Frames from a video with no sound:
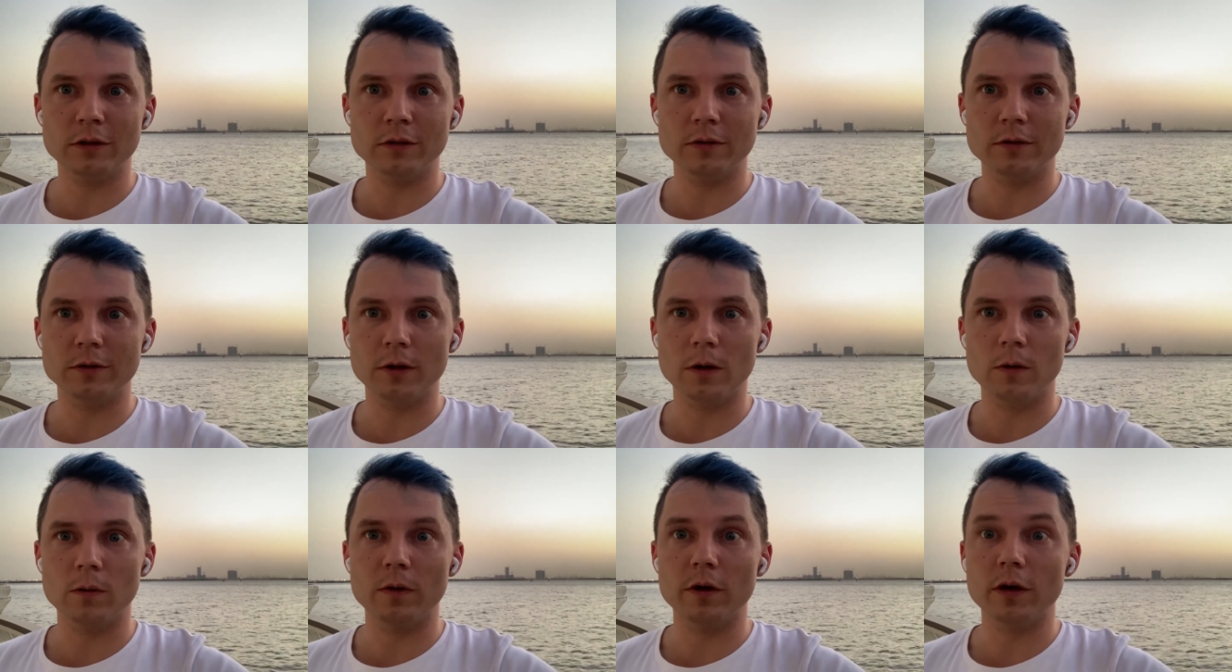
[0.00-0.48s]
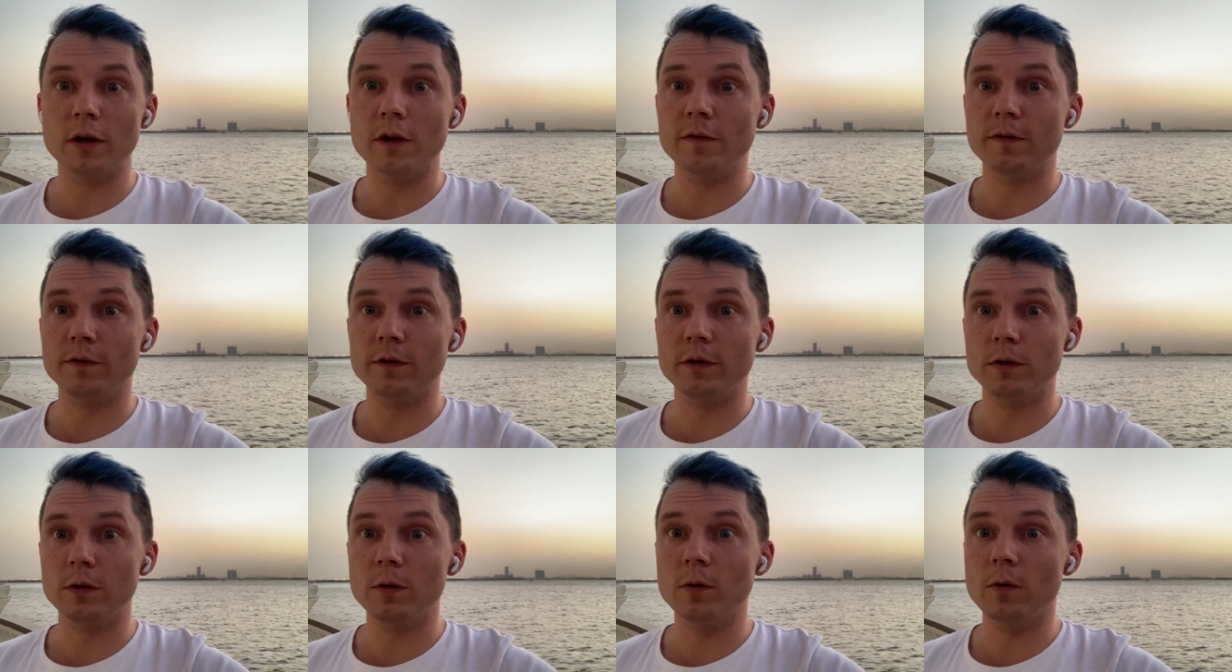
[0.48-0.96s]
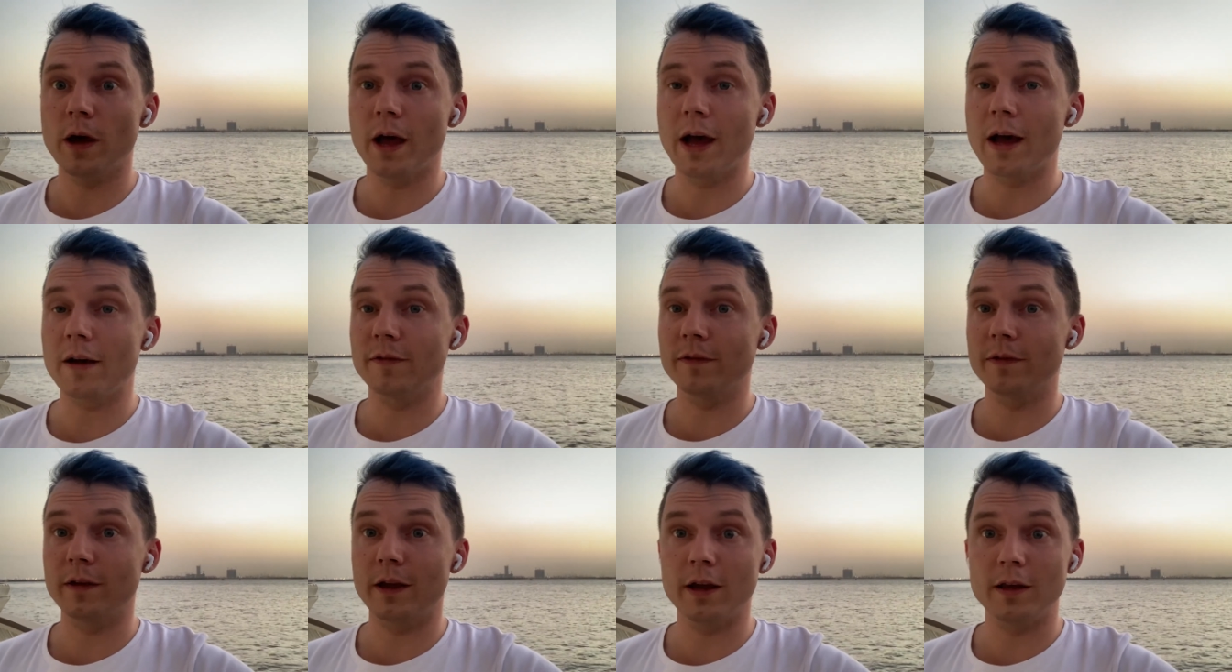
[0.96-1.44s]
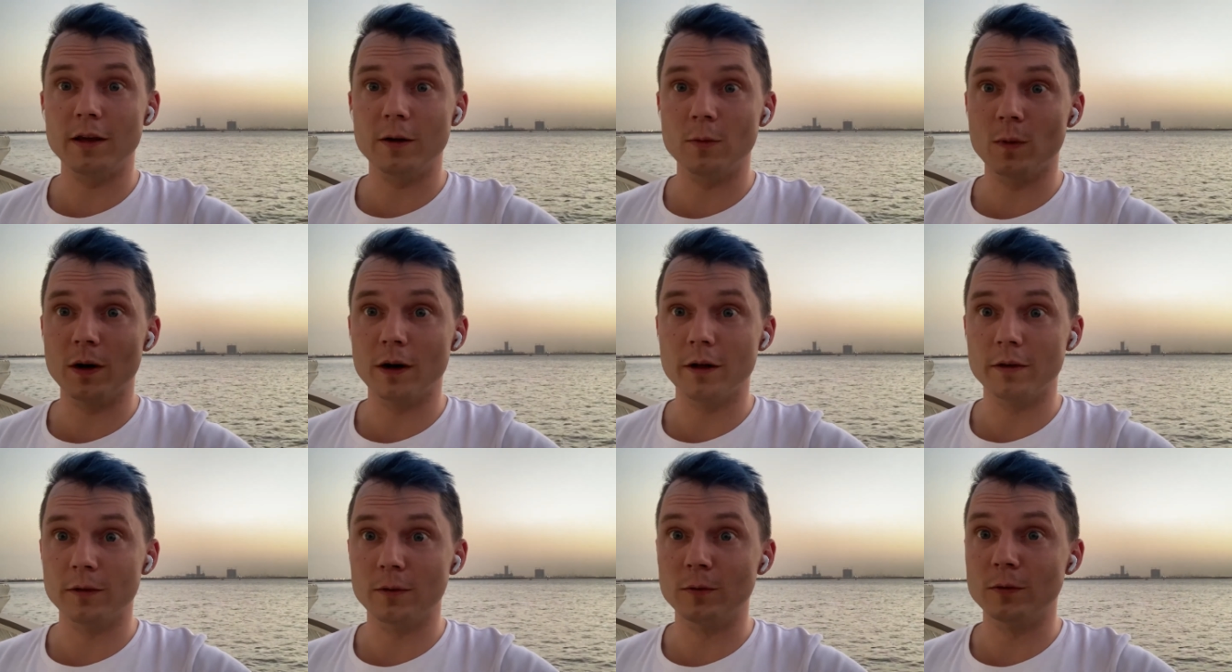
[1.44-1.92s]
So if you have
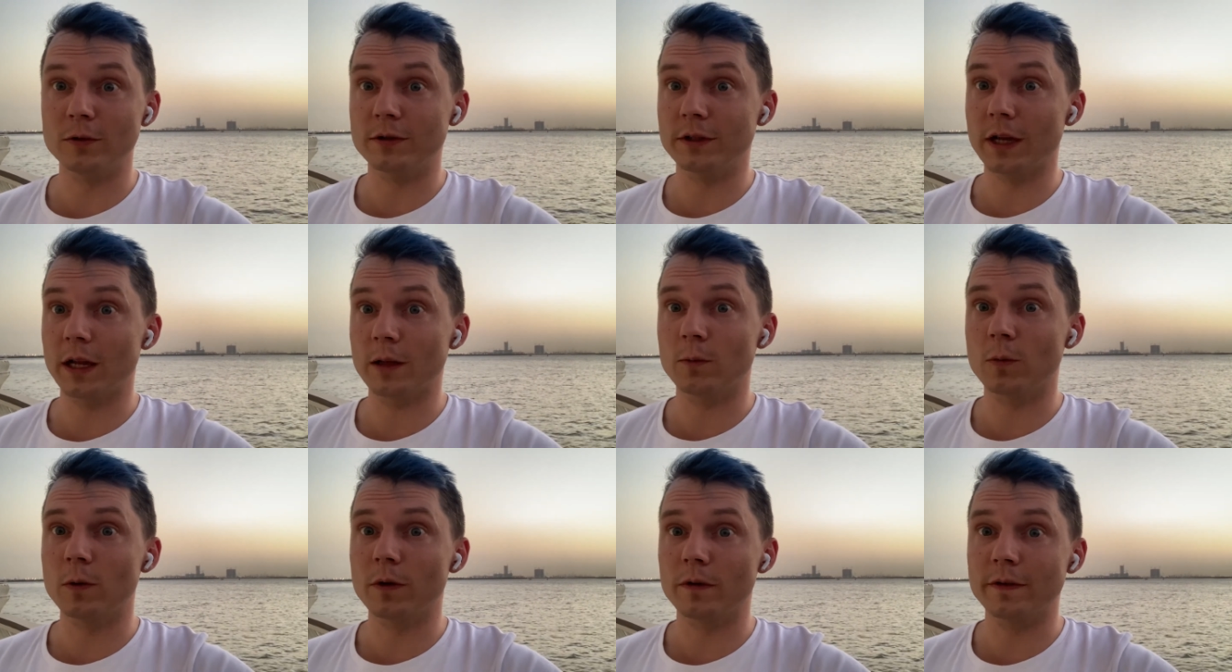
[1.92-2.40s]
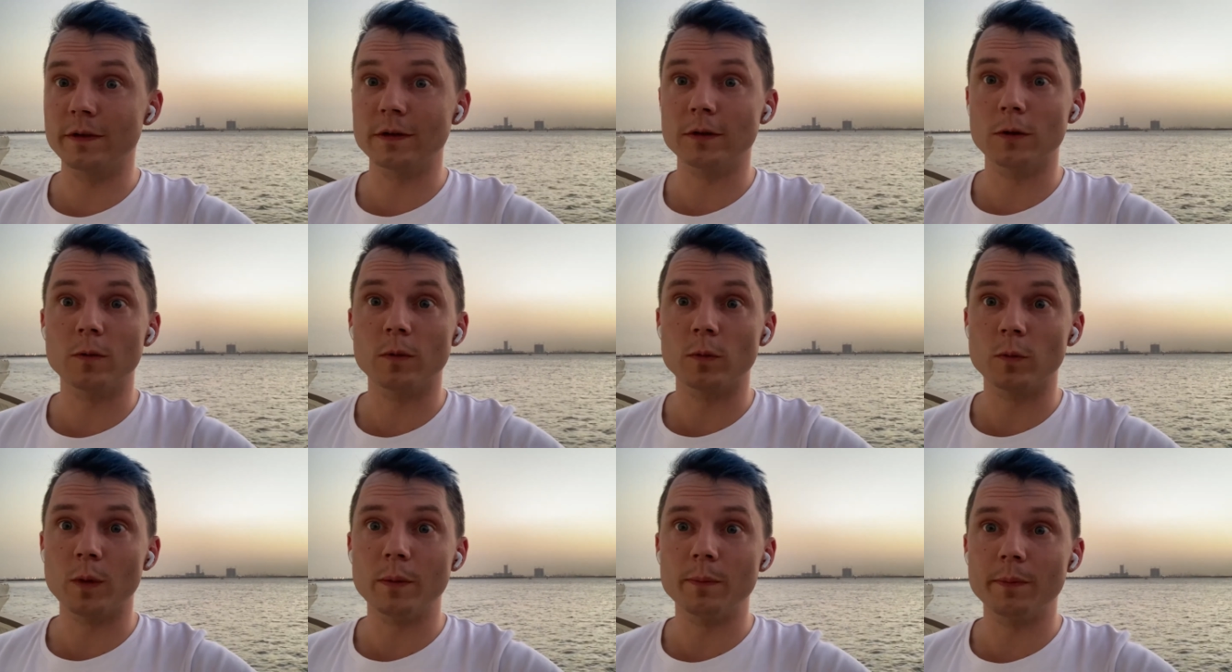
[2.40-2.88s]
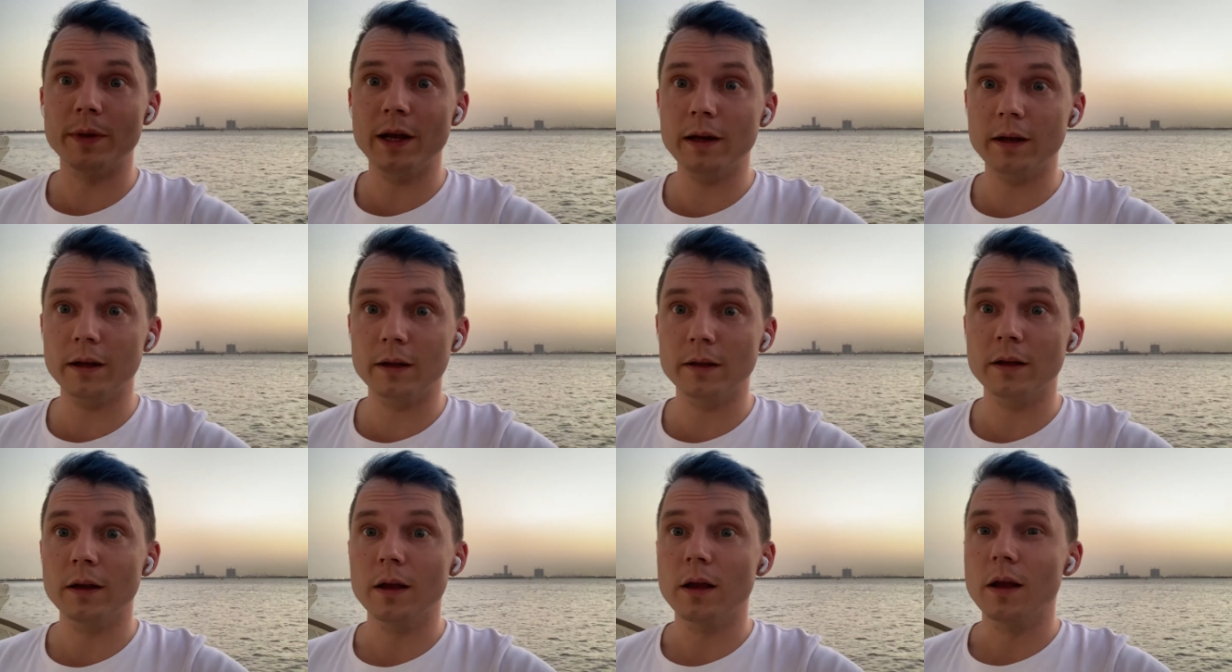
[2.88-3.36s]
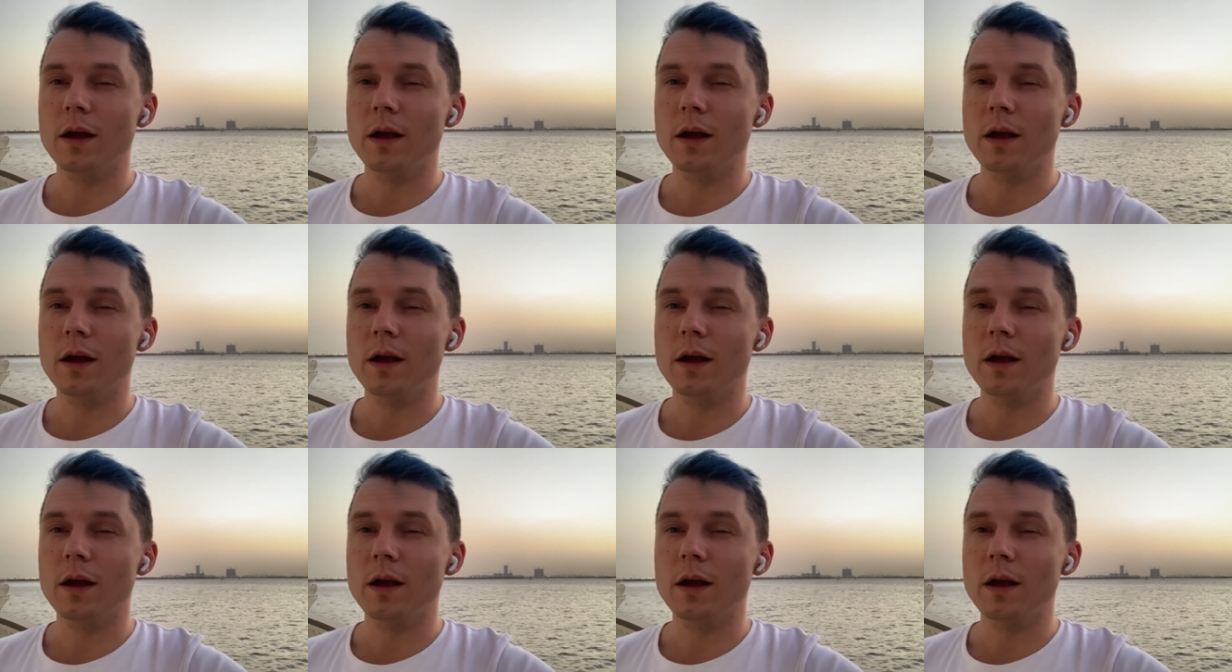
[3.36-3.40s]
anyone whose net worth is over $1 billion,